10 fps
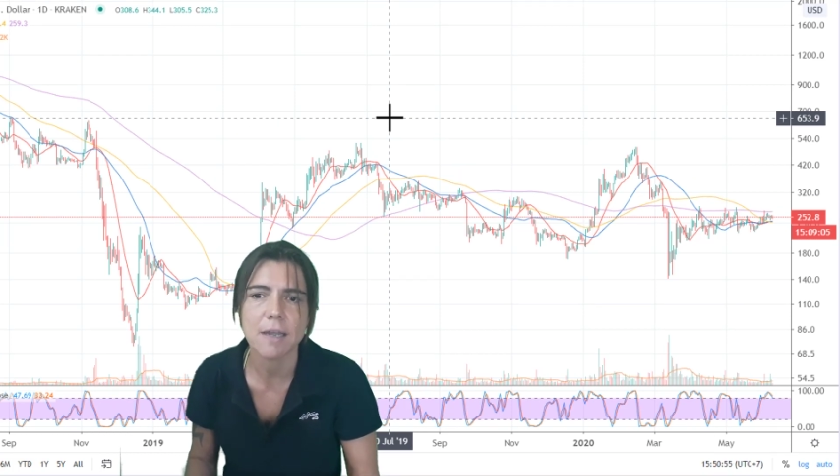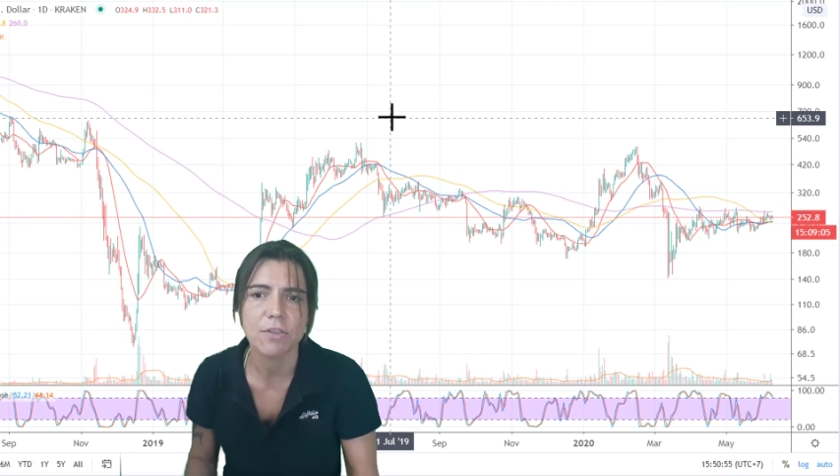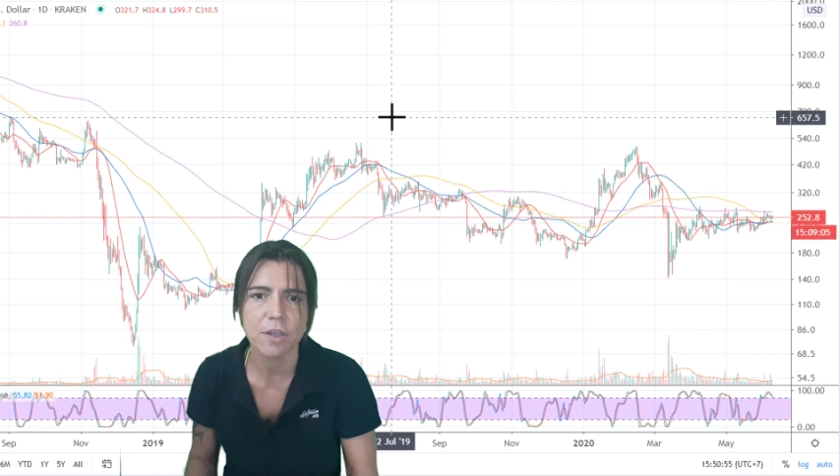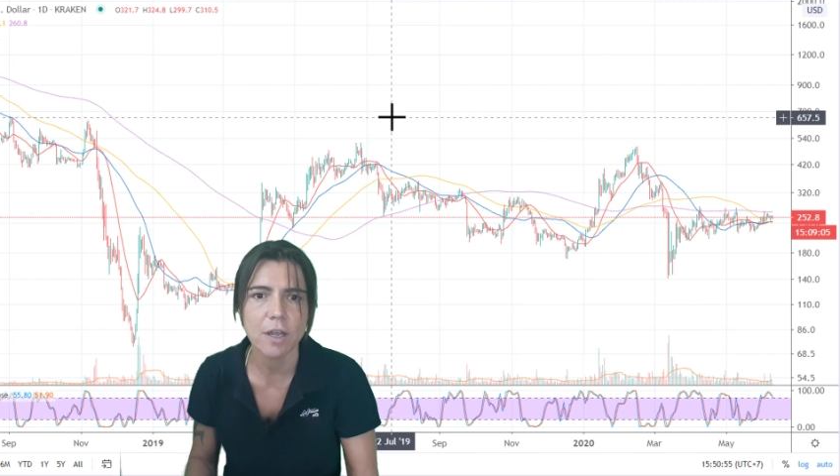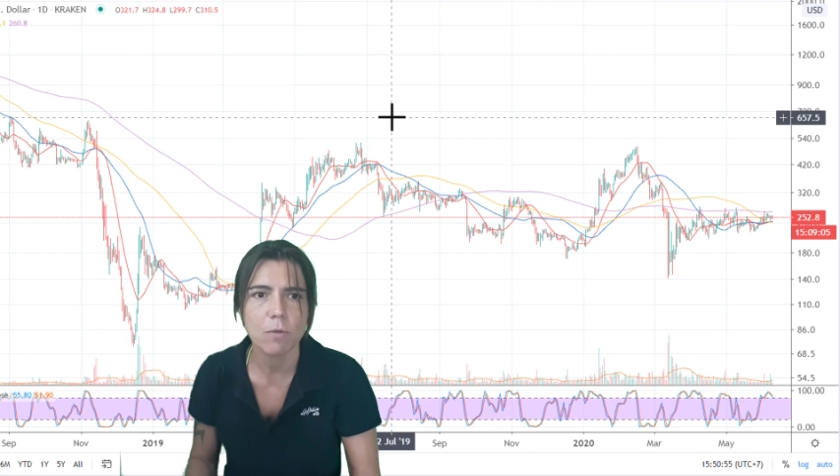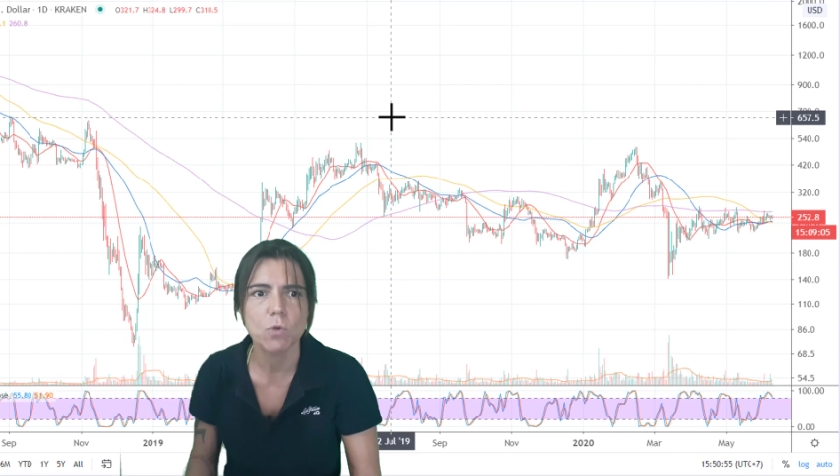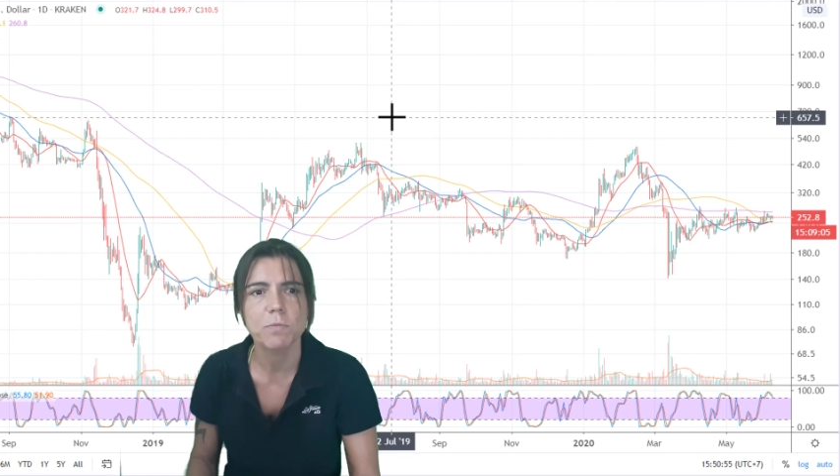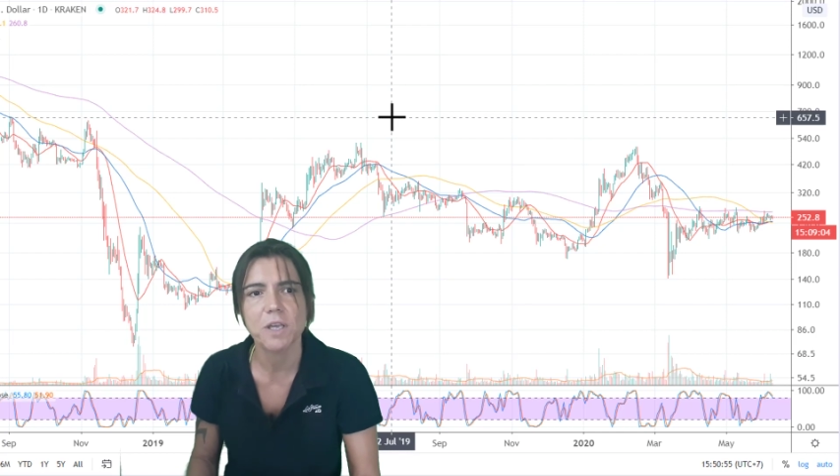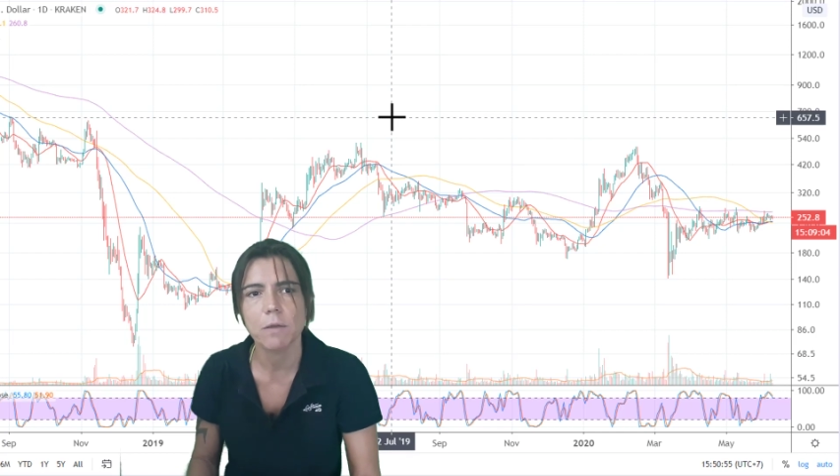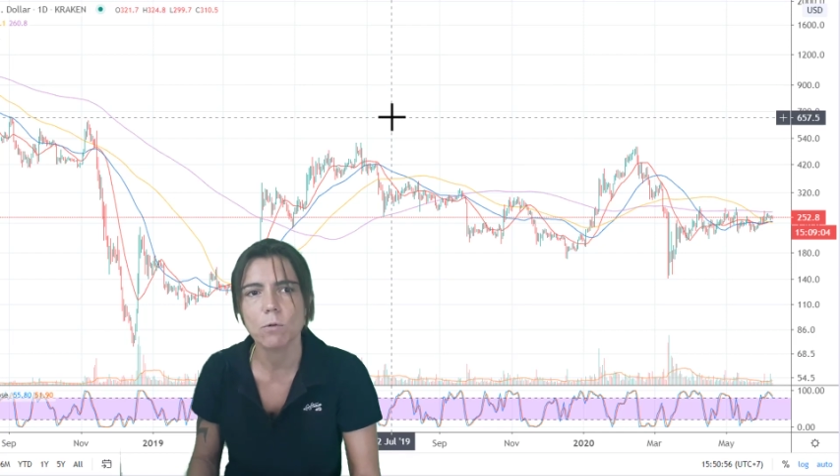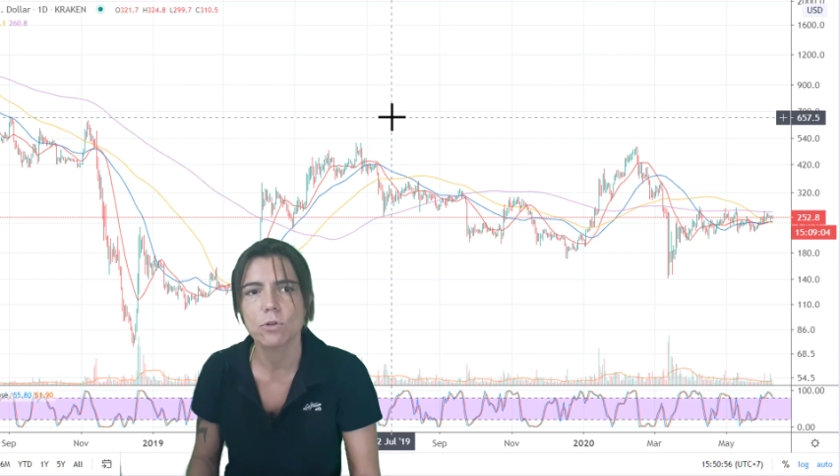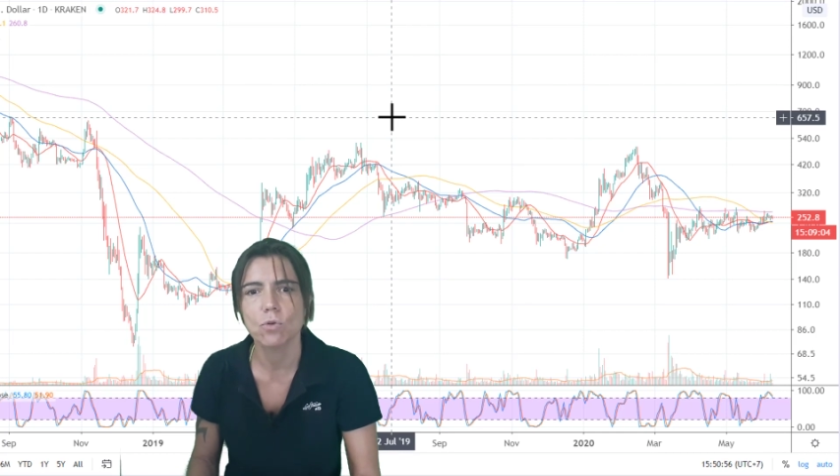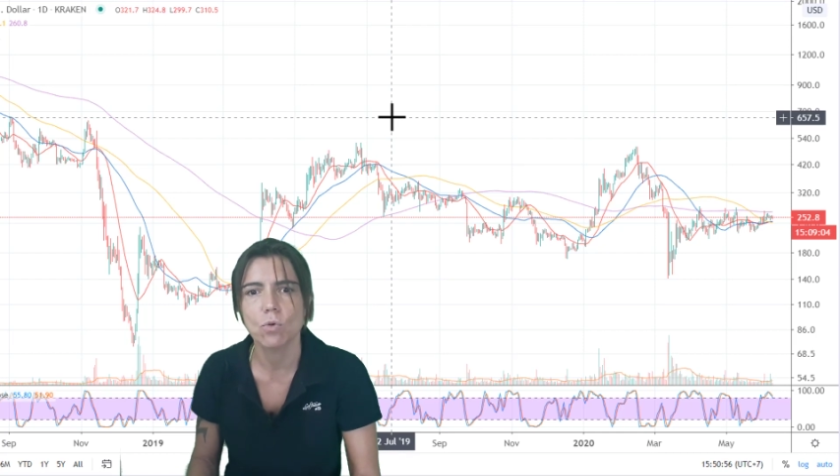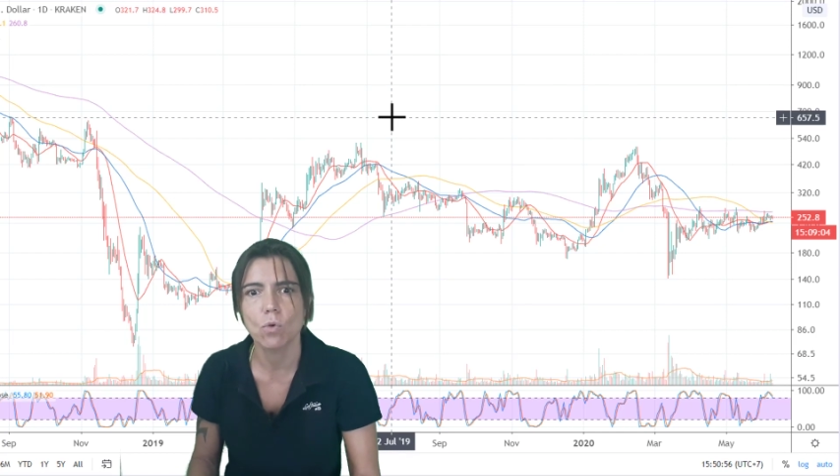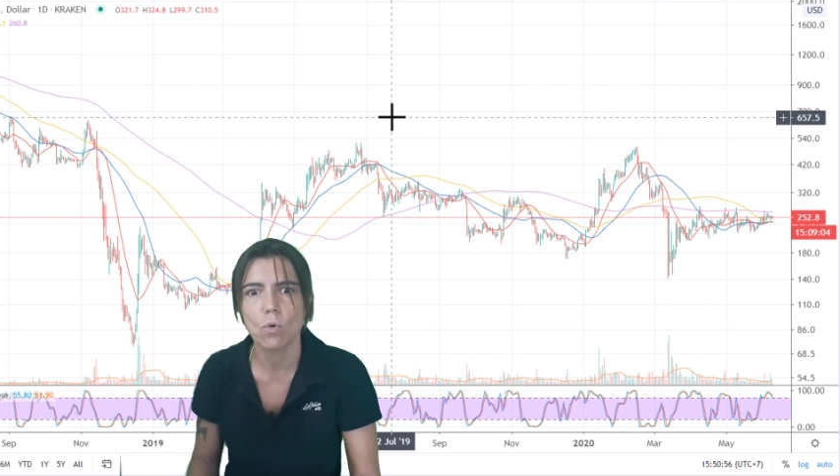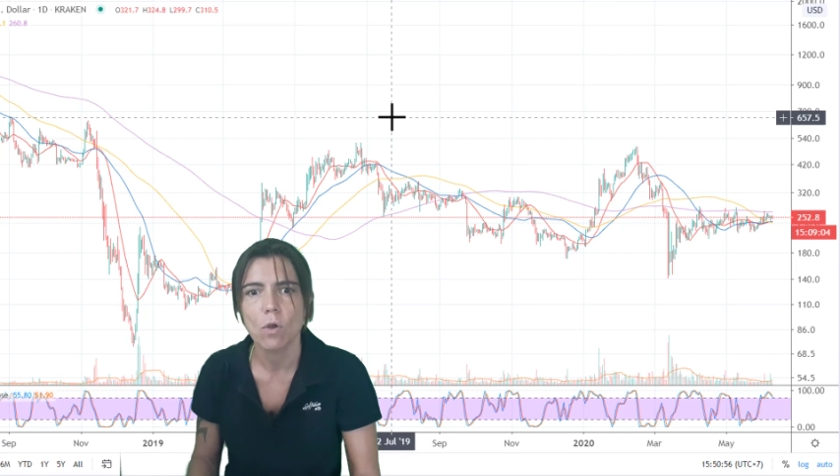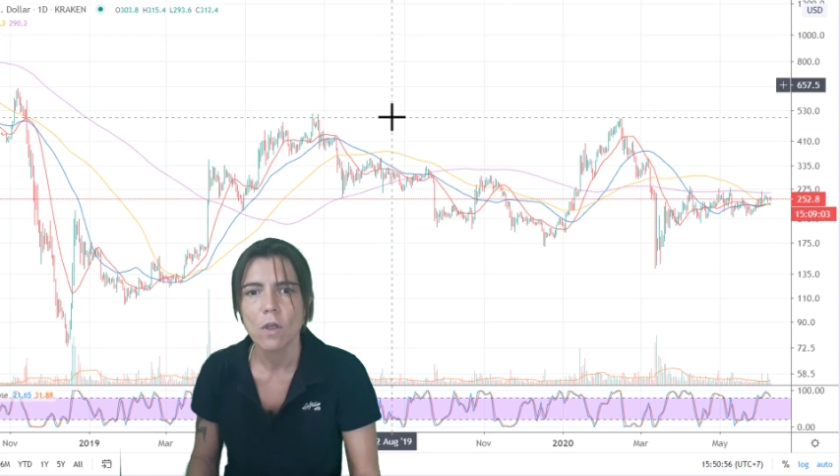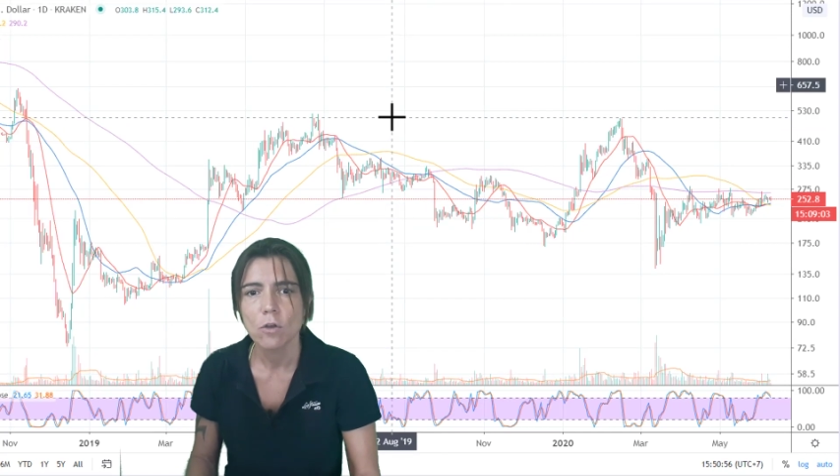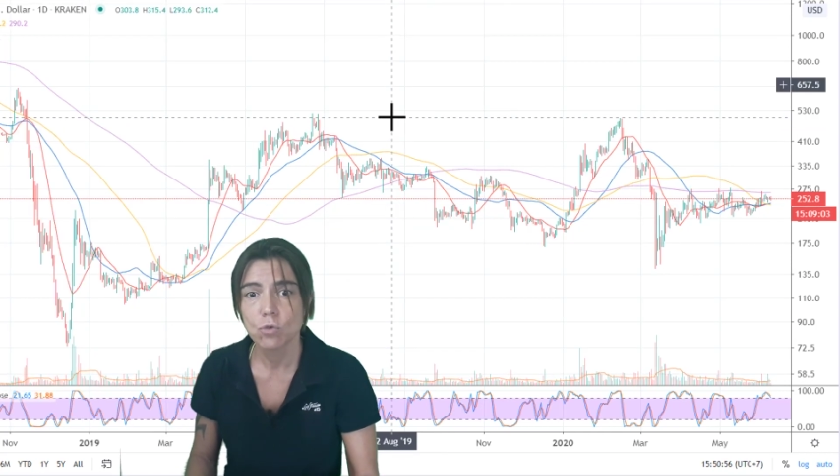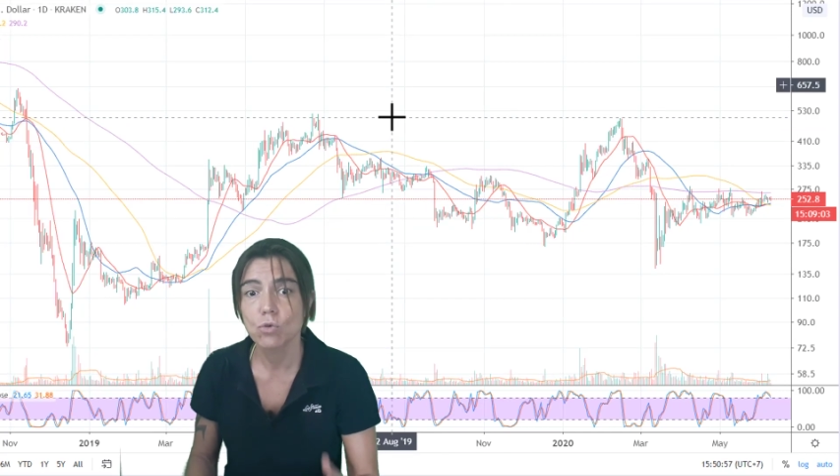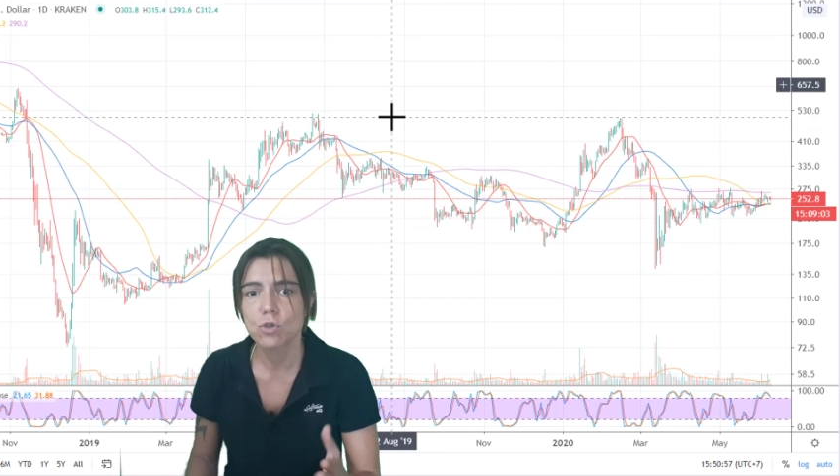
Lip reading: I think I would be able to